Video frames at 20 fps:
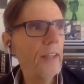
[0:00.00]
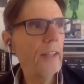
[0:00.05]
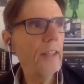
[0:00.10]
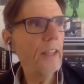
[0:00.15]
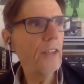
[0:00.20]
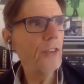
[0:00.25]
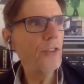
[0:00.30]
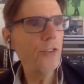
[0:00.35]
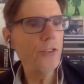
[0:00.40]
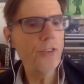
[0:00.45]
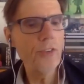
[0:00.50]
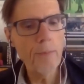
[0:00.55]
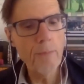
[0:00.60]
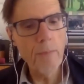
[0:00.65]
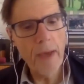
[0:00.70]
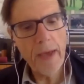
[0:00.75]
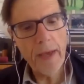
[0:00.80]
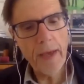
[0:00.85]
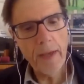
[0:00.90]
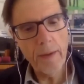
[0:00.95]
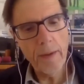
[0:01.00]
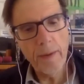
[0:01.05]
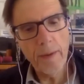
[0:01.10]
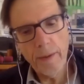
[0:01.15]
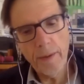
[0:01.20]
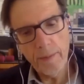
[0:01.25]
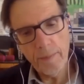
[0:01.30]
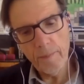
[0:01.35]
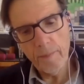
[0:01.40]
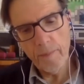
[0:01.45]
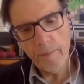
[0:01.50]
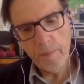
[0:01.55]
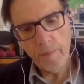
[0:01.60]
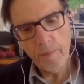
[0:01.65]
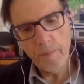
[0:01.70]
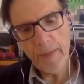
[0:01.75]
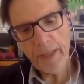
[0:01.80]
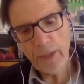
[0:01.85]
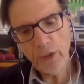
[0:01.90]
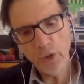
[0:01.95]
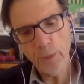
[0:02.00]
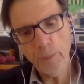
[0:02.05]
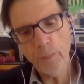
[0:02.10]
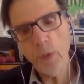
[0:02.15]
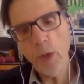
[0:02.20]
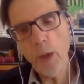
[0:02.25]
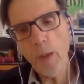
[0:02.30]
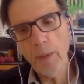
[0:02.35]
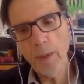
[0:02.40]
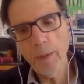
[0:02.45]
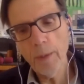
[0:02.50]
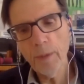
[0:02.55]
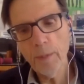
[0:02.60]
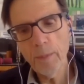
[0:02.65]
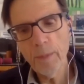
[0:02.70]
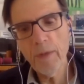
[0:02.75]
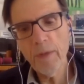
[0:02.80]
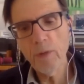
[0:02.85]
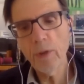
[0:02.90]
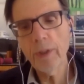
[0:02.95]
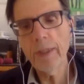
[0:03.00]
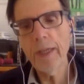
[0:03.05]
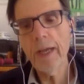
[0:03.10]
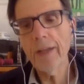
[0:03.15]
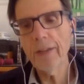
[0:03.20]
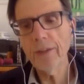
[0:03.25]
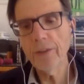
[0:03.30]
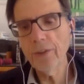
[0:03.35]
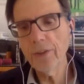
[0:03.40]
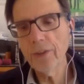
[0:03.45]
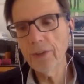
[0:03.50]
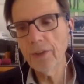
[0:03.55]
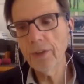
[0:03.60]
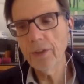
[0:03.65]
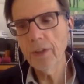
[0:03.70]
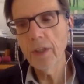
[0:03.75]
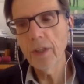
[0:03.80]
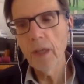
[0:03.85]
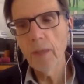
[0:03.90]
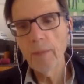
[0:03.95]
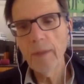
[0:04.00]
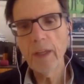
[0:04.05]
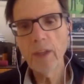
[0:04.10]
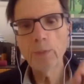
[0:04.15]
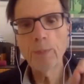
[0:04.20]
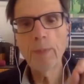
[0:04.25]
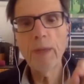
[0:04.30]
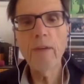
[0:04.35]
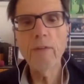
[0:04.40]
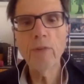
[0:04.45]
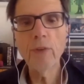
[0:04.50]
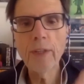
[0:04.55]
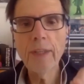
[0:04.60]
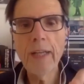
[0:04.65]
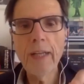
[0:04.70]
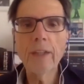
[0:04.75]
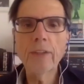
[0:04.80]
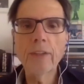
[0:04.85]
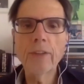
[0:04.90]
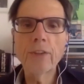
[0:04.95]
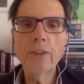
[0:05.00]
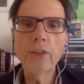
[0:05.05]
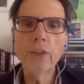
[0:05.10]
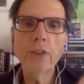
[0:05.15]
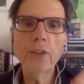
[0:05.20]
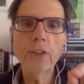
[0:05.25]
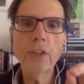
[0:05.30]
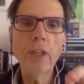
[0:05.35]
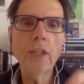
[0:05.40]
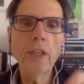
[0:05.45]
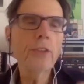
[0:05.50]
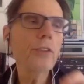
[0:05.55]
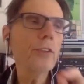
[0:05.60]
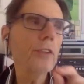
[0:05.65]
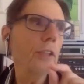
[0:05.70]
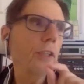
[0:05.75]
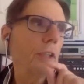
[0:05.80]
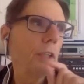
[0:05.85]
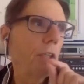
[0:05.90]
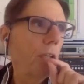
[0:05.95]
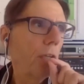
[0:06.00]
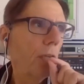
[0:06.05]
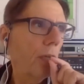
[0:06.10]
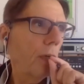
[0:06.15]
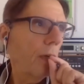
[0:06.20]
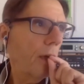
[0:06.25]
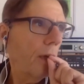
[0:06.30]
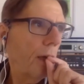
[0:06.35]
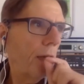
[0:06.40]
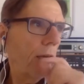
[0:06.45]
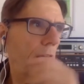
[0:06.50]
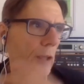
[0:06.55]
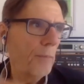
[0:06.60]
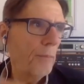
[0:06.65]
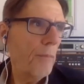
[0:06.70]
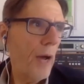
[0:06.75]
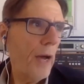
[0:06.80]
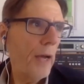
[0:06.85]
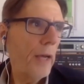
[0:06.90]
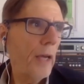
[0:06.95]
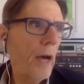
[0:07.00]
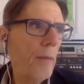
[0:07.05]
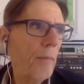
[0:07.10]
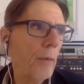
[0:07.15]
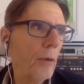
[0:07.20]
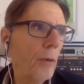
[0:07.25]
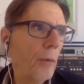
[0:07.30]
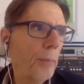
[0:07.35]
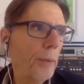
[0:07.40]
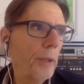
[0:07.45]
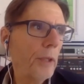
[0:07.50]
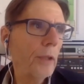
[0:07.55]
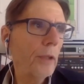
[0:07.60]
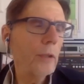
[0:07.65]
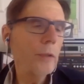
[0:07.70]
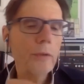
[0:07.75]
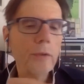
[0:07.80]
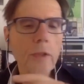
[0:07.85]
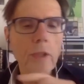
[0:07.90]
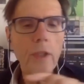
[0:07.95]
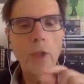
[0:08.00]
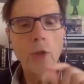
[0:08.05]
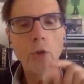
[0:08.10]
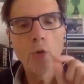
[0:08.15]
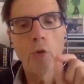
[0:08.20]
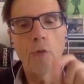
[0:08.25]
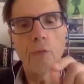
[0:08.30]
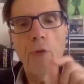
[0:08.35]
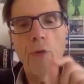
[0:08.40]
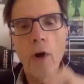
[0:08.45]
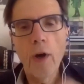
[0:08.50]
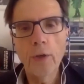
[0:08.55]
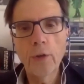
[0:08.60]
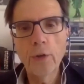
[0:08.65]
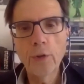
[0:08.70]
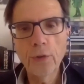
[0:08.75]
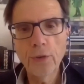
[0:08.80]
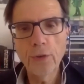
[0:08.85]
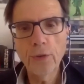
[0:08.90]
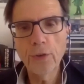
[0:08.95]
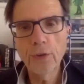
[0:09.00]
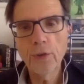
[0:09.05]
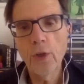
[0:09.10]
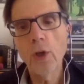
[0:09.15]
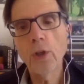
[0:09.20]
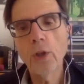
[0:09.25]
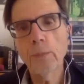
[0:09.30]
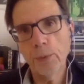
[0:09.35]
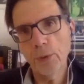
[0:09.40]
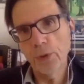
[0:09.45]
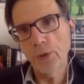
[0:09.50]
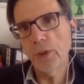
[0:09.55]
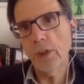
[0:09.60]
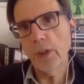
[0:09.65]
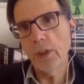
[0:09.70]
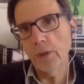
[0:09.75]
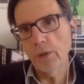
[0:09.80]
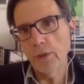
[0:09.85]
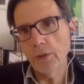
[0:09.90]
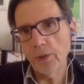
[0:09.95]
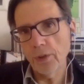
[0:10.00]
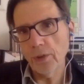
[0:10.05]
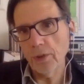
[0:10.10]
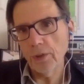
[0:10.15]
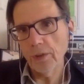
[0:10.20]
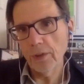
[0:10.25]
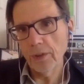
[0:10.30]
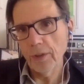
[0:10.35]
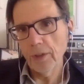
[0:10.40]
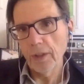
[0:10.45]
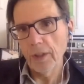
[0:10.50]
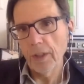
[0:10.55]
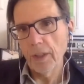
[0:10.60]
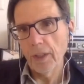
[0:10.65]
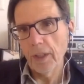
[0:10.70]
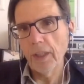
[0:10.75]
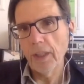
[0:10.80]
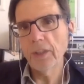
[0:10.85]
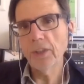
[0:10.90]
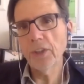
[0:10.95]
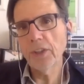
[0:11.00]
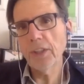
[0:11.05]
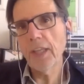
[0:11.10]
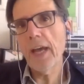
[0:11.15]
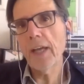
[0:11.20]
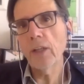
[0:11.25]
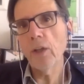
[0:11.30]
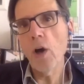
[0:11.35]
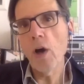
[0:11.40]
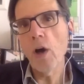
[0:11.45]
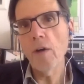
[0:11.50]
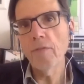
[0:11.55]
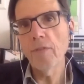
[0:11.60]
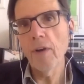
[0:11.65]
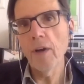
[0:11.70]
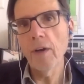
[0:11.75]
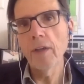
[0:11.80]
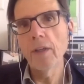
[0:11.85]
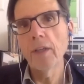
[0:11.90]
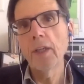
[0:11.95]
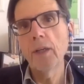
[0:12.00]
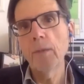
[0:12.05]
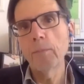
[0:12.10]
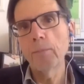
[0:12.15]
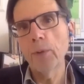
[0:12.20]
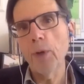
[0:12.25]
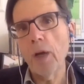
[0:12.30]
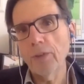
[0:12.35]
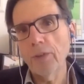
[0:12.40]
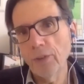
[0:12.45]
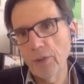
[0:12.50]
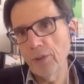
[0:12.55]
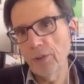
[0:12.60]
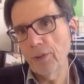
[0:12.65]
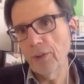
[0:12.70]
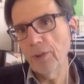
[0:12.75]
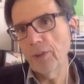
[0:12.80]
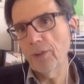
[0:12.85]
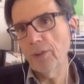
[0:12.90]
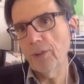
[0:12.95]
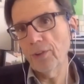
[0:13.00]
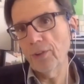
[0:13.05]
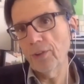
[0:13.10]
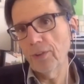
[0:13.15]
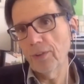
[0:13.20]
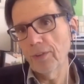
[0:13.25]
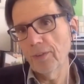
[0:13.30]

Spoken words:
this is a major problem in behavioral analysis, because behavioral analysis is, in my humble opinion, too focused on procedures instead of processes.